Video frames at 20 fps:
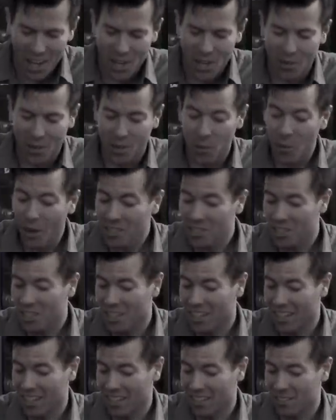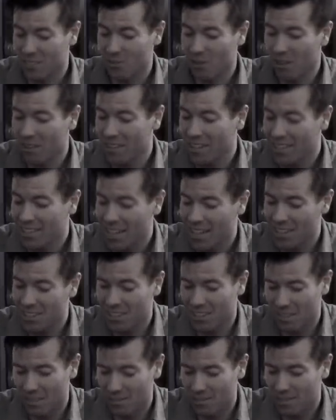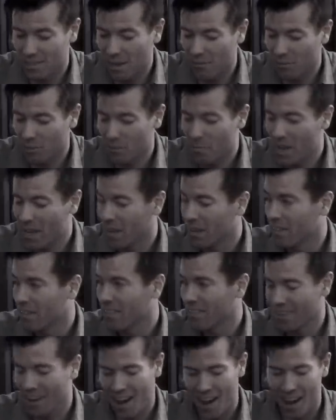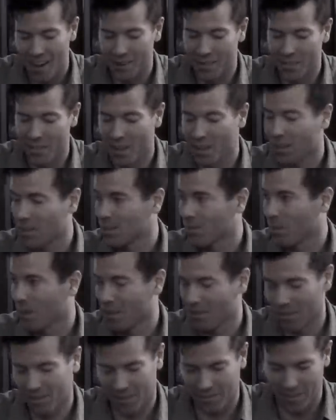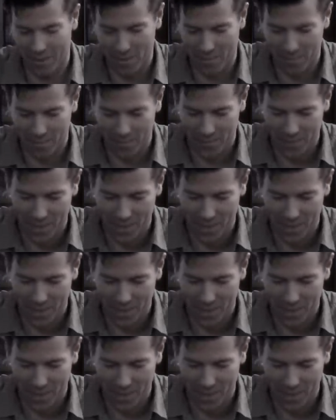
Your questioning has drawn the attention of several men, hired thugs by the look of them.